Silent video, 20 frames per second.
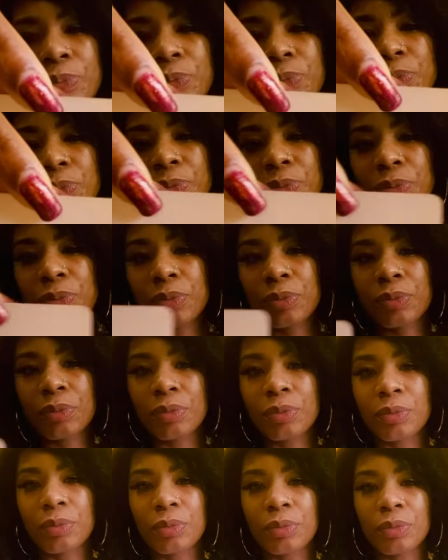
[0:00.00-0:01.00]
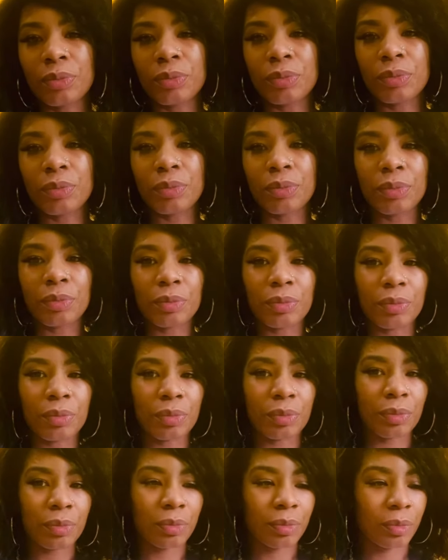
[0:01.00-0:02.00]

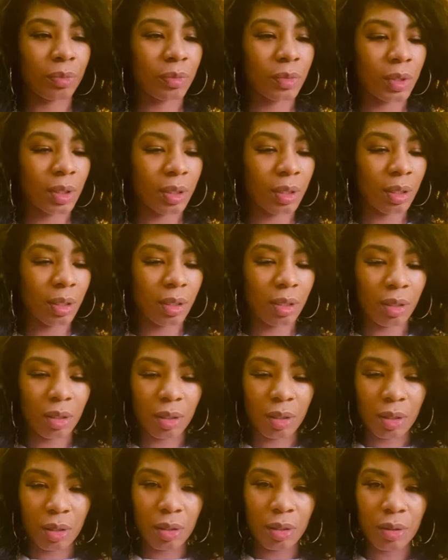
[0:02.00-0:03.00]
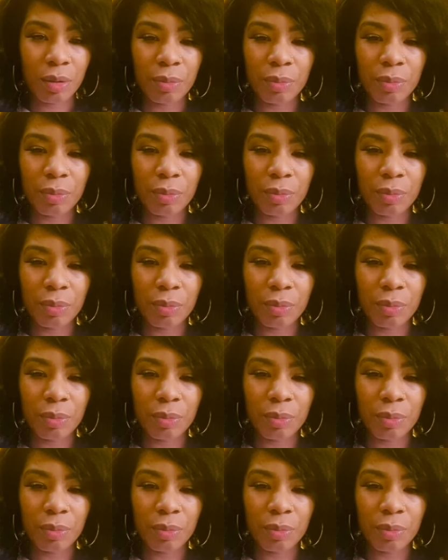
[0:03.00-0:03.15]
Nobody speaks.